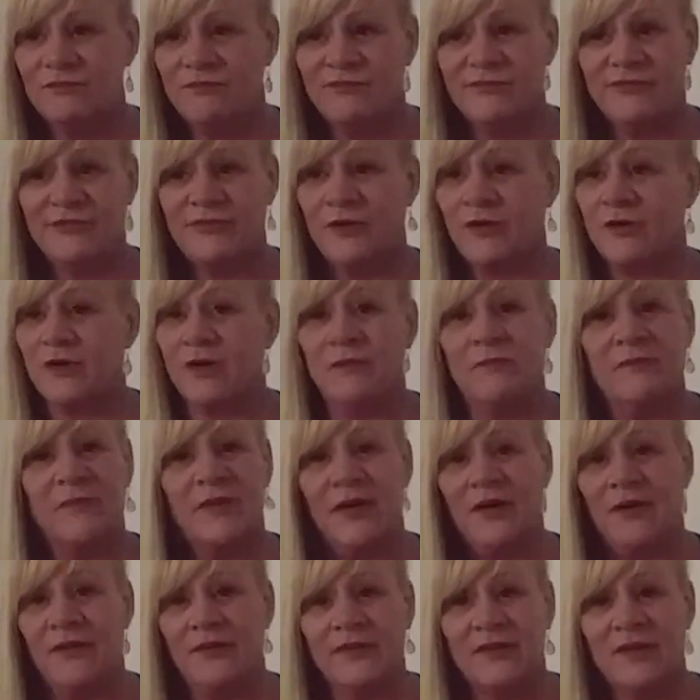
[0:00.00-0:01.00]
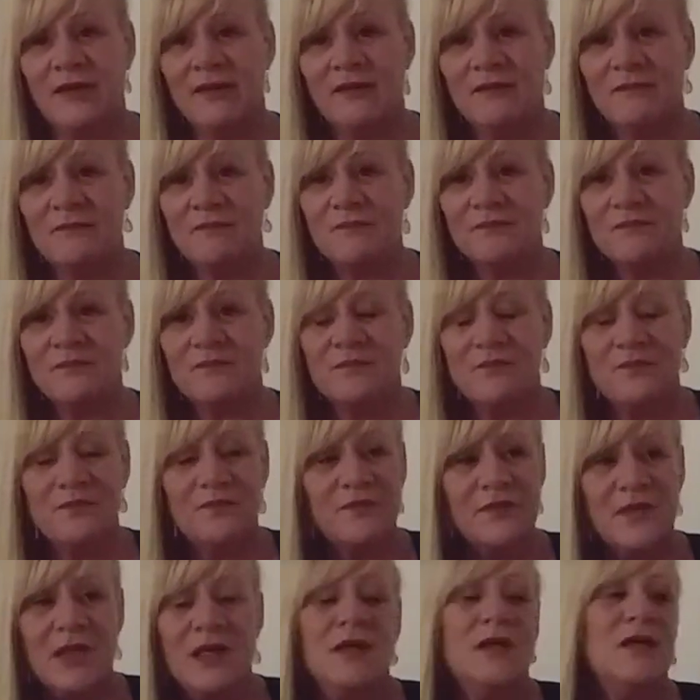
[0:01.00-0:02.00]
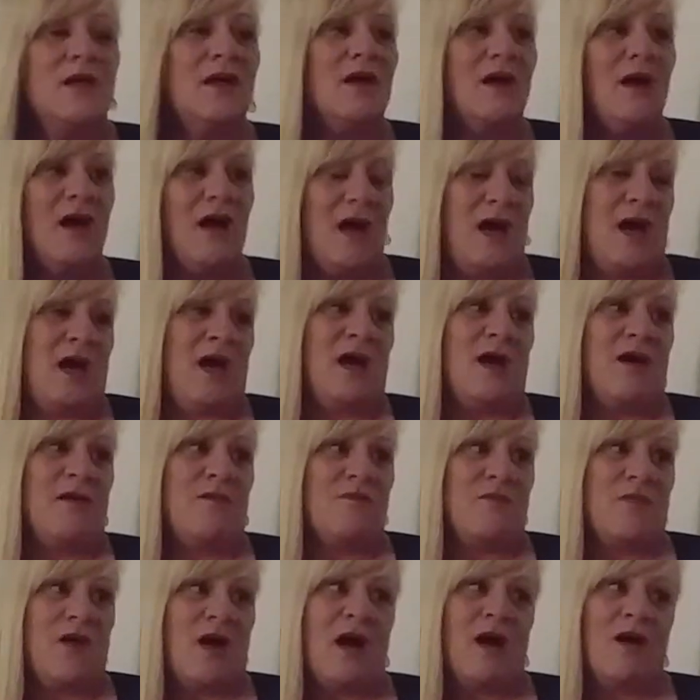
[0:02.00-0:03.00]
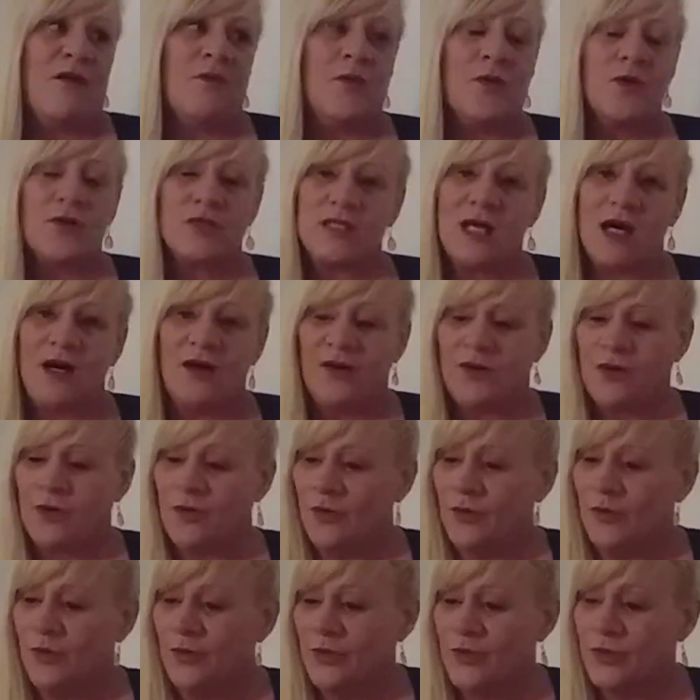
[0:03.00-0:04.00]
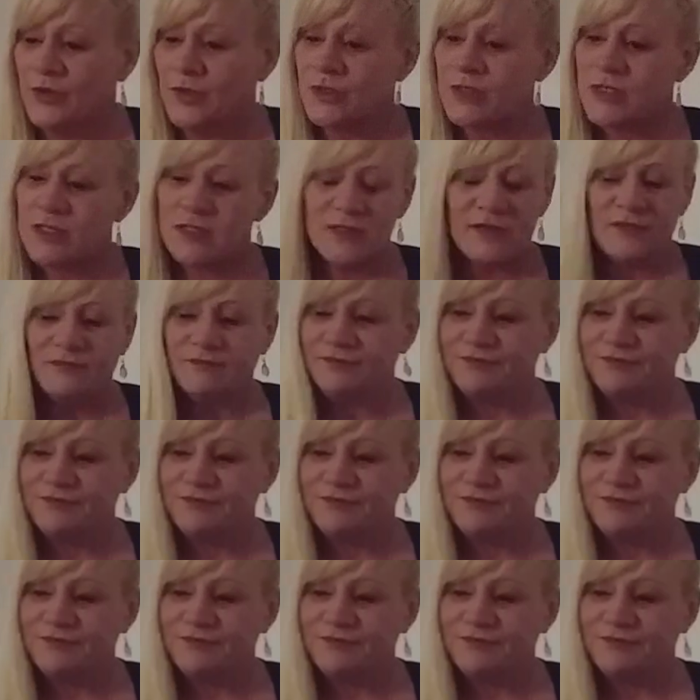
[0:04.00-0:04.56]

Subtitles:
fucking beyond it. I walked out of court